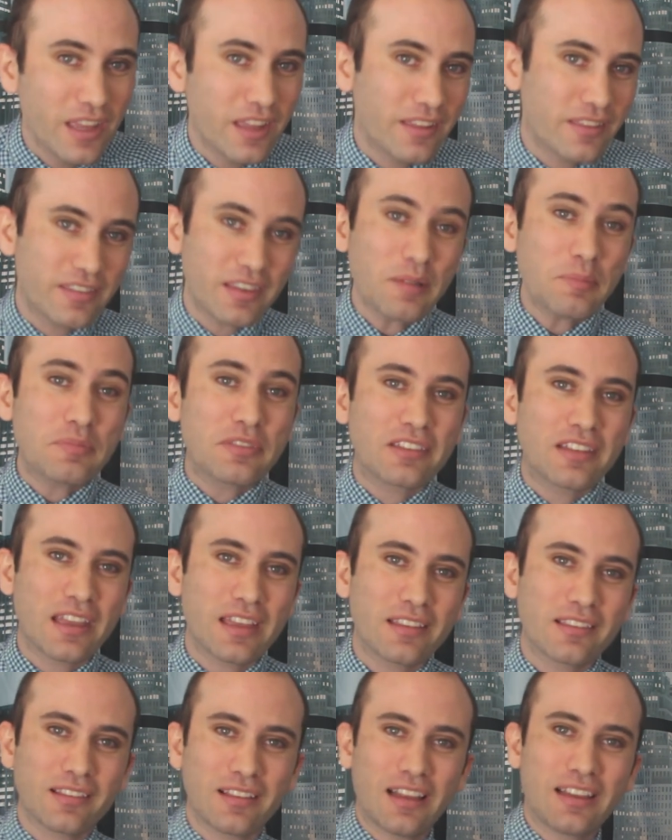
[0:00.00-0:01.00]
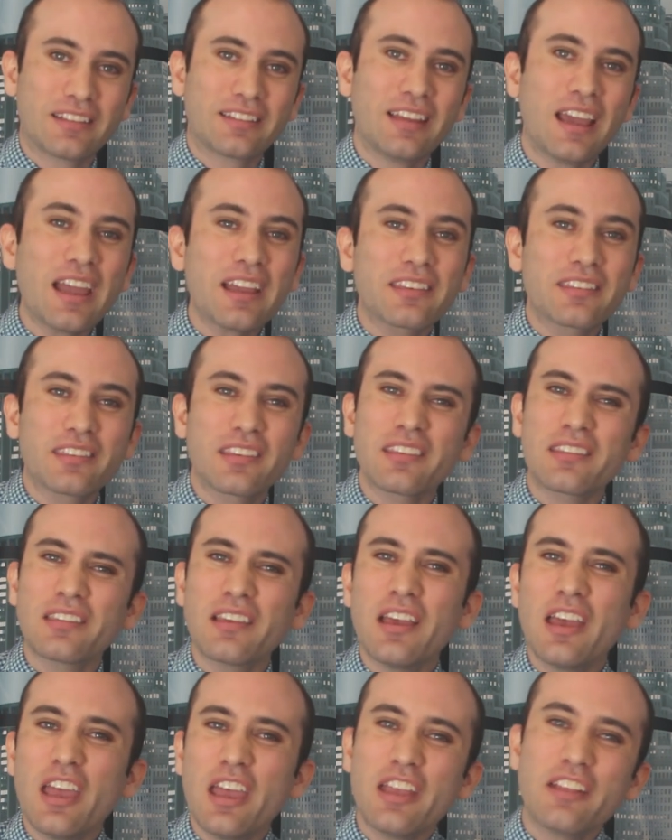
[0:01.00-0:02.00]
In some states, like
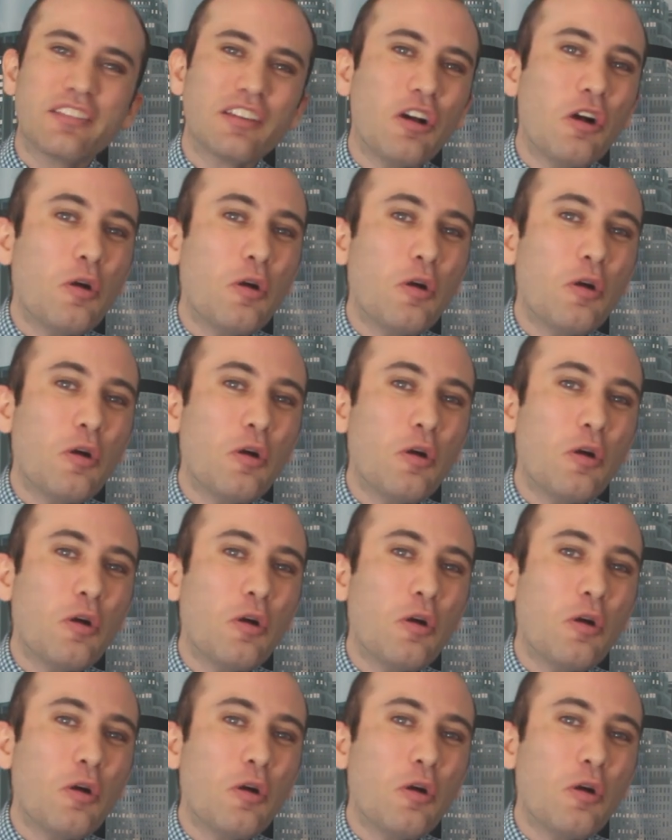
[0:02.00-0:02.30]
Texas, it's